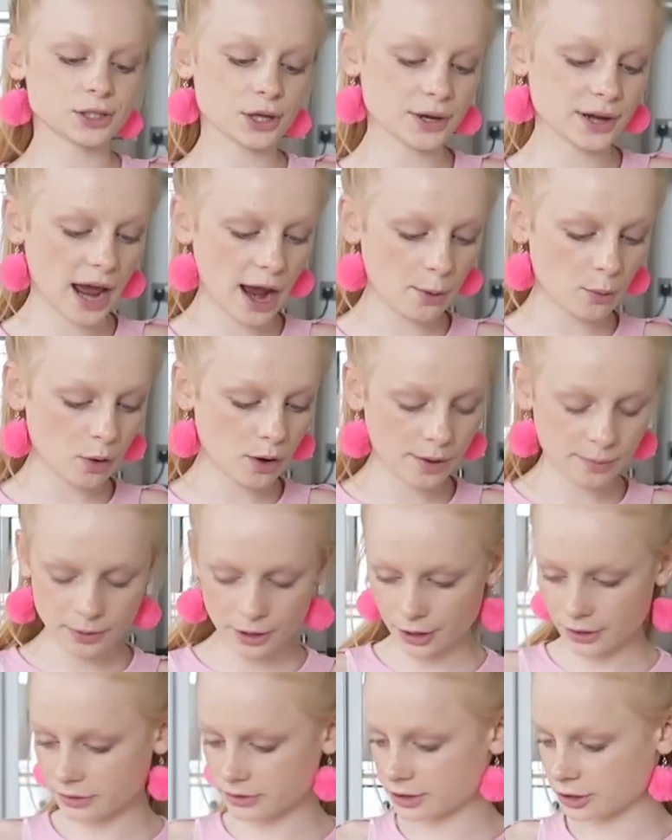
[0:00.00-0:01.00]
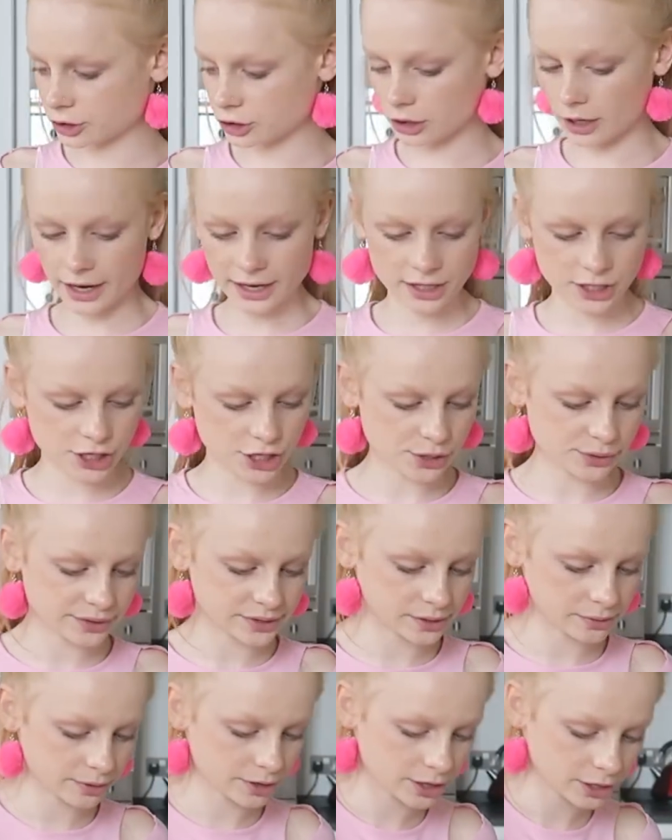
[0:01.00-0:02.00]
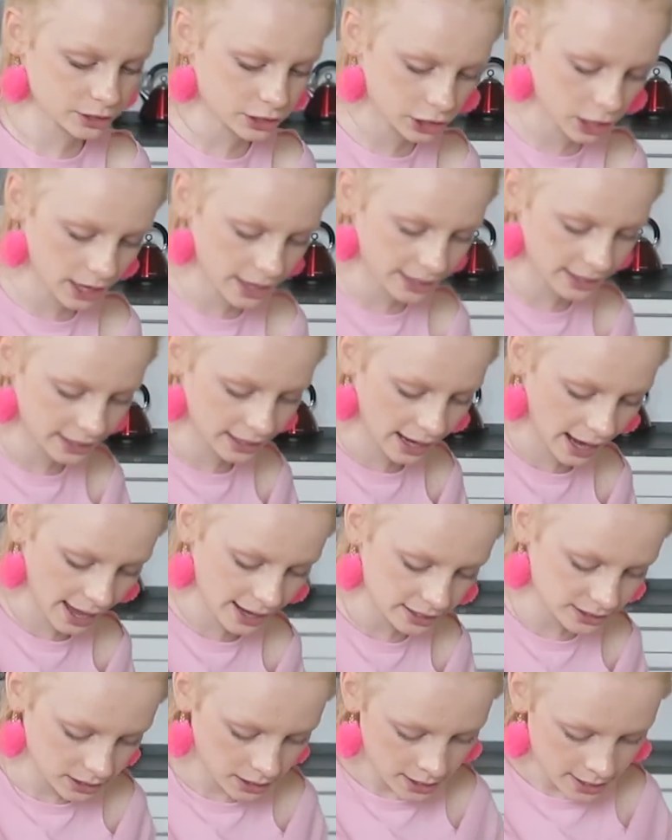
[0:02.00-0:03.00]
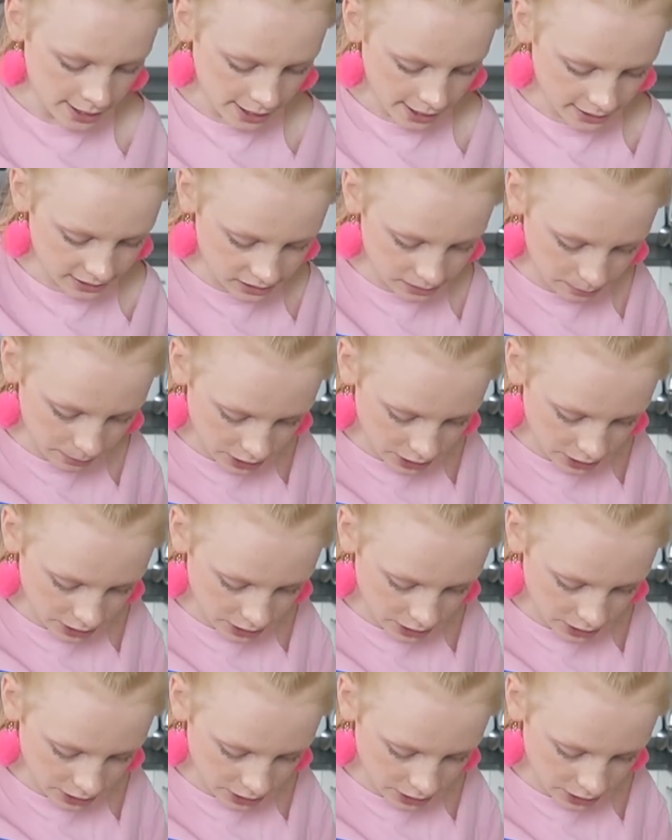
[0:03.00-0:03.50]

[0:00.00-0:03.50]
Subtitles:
So now what I'm going to try and do is I'm going to try and collect as